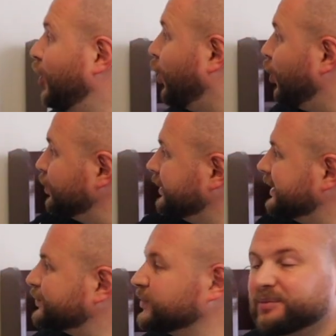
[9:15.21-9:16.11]
All
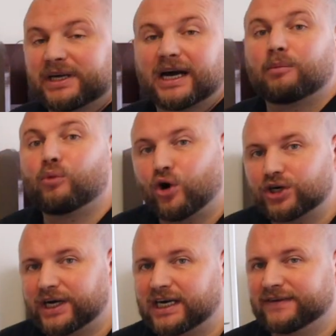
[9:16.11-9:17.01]
this will become
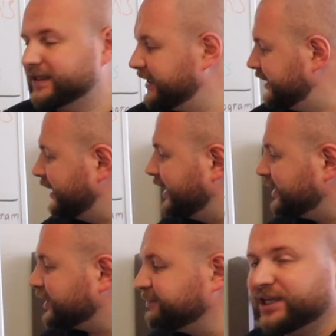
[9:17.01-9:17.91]
more relevant in the
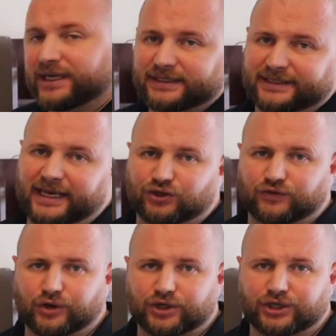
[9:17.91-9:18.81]
intermediate stage
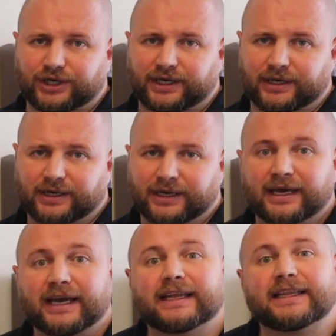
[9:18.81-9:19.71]
of your career.
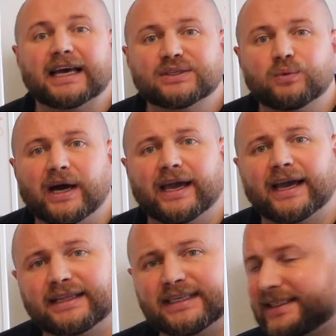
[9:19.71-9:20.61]
And that's why
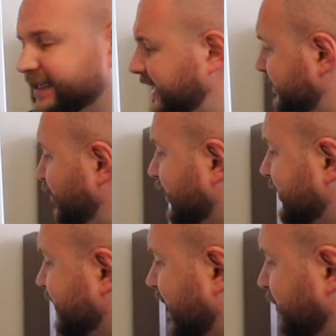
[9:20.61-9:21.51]
at this time you
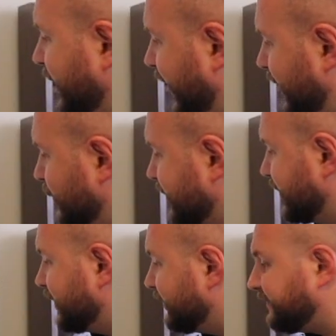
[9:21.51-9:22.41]
can start playing with a
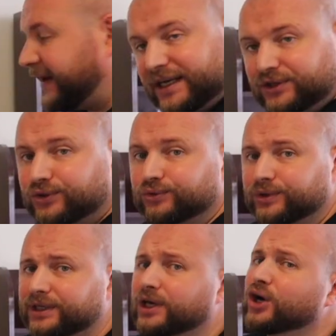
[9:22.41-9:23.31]
little
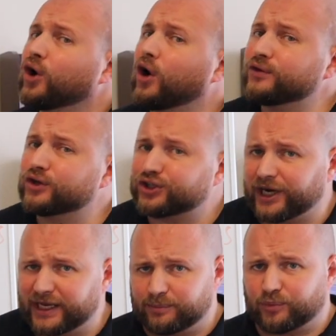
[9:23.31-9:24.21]
fine-tuning of your
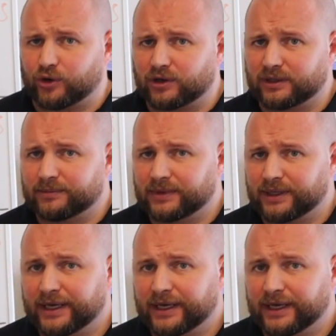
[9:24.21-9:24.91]
training program.